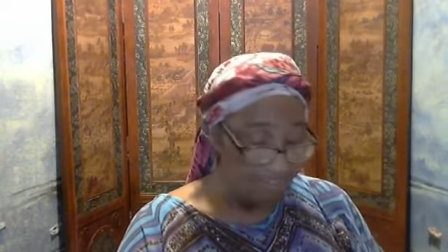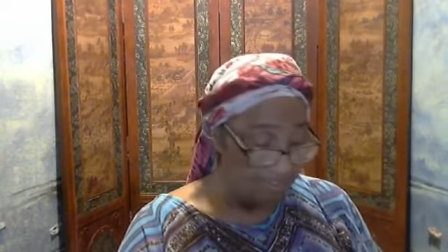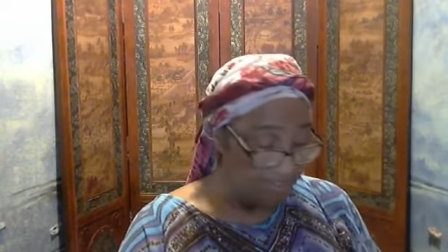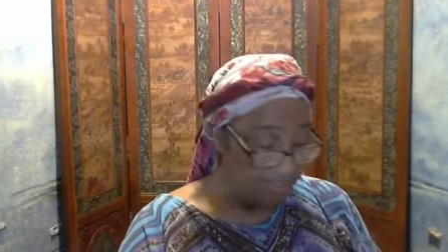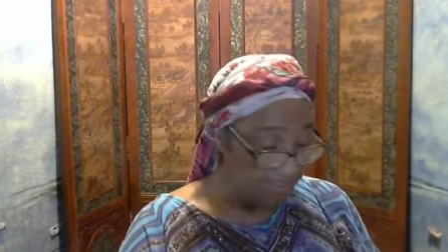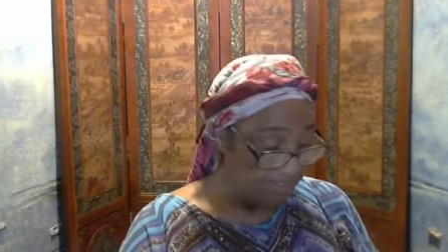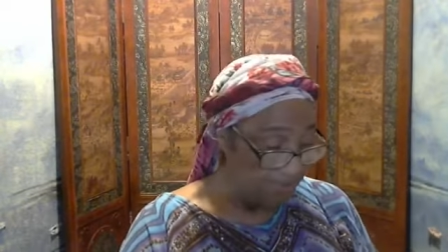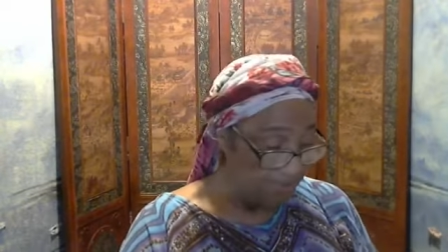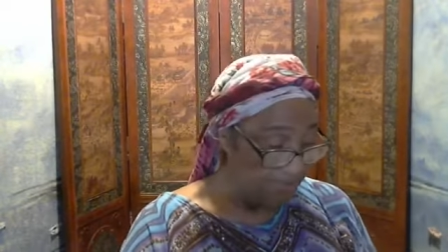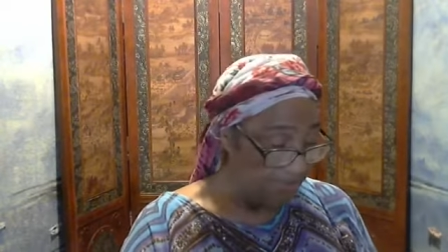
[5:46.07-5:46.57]

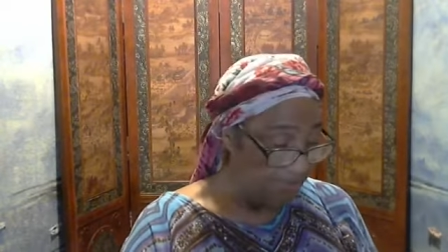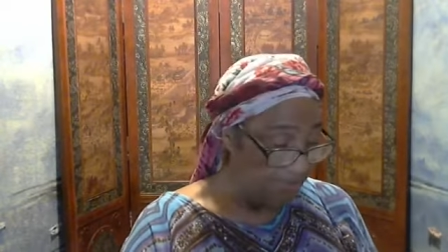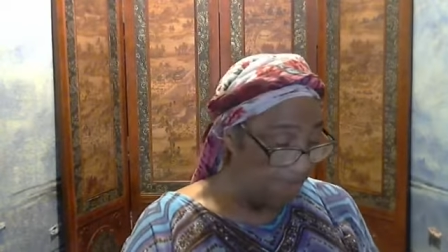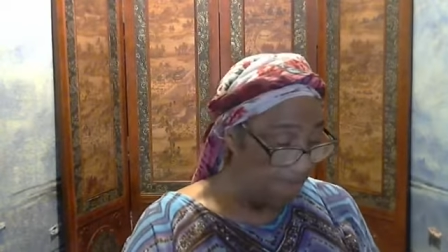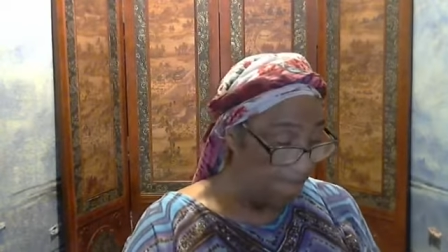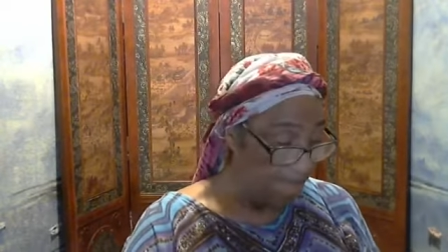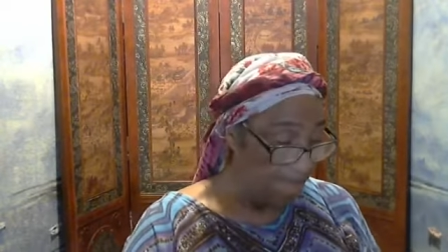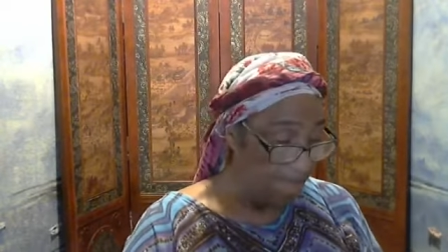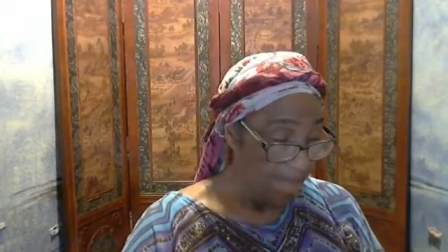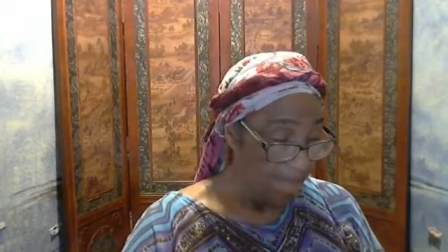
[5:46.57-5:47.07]
to
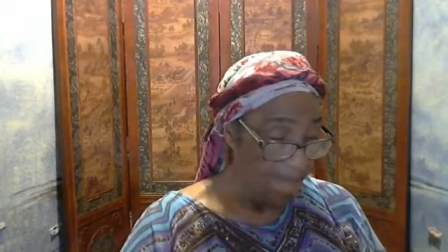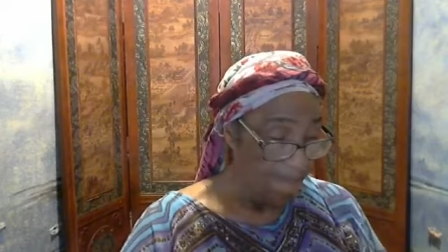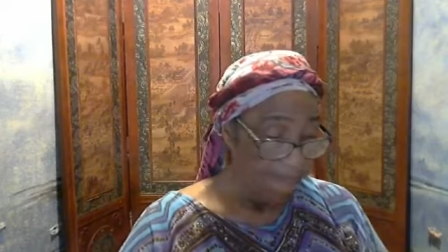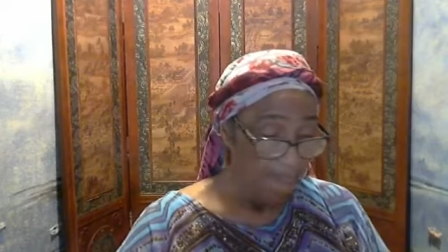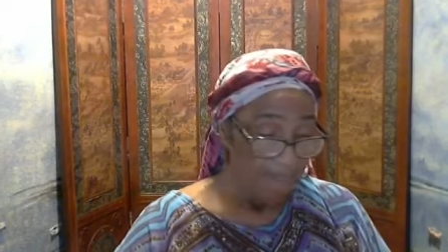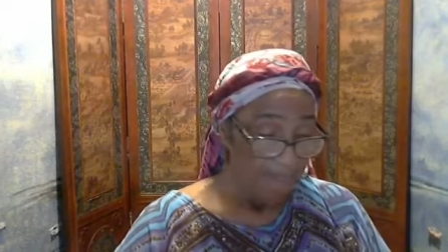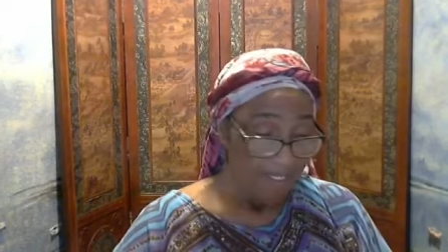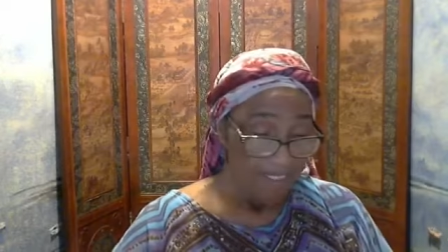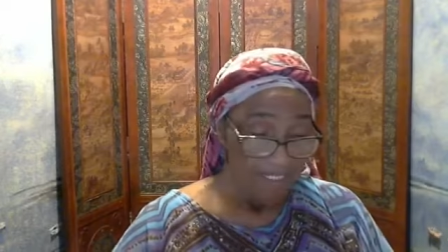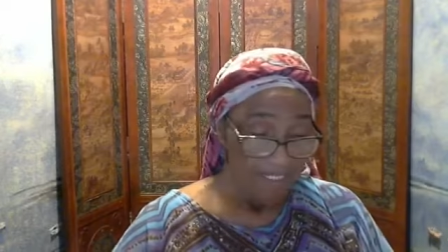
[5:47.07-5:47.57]

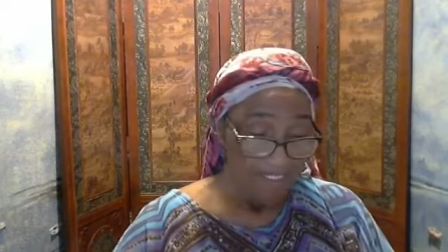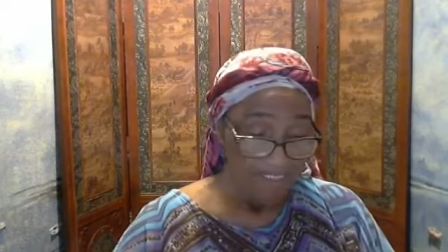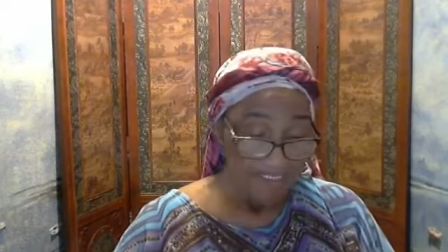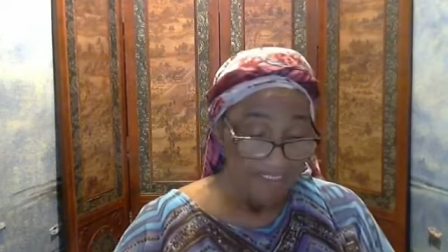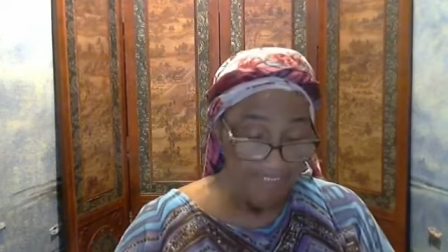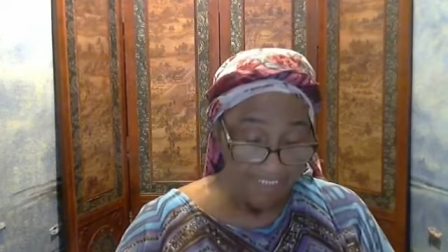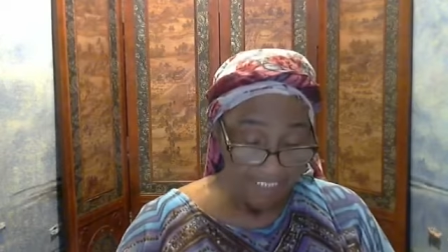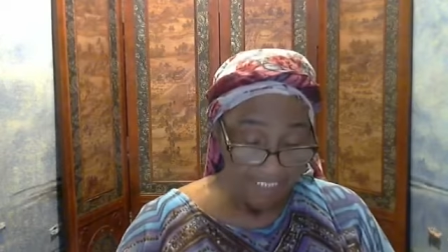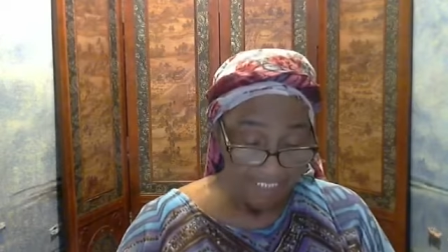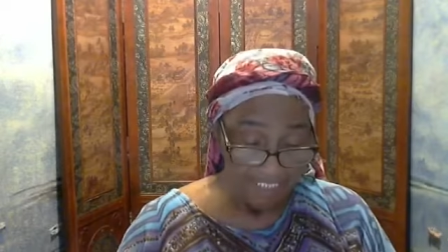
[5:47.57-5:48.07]

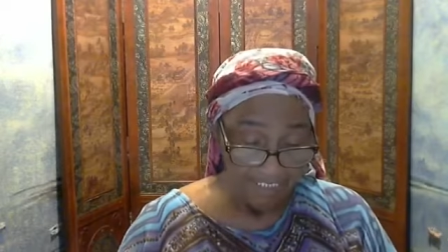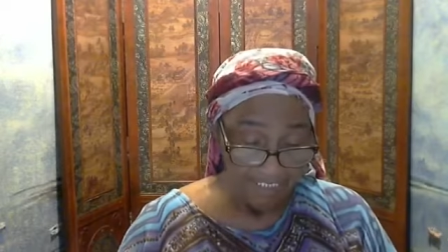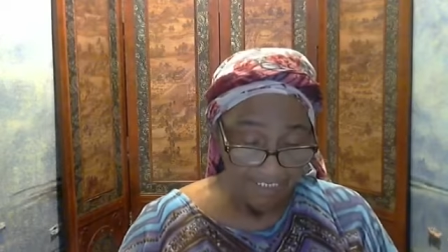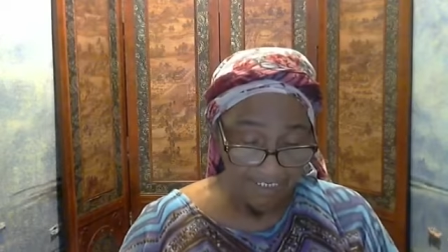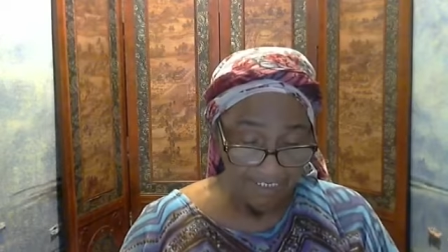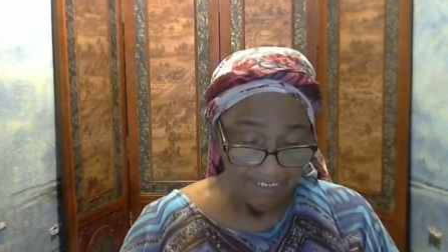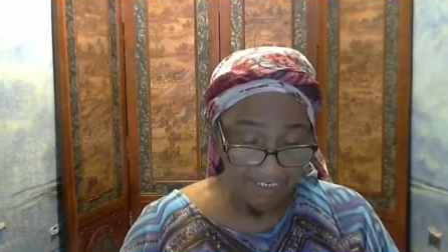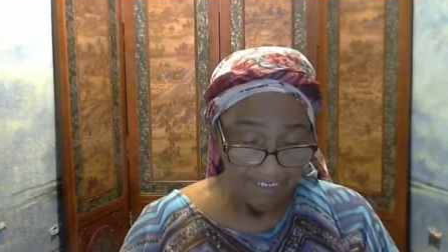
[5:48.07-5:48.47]
see?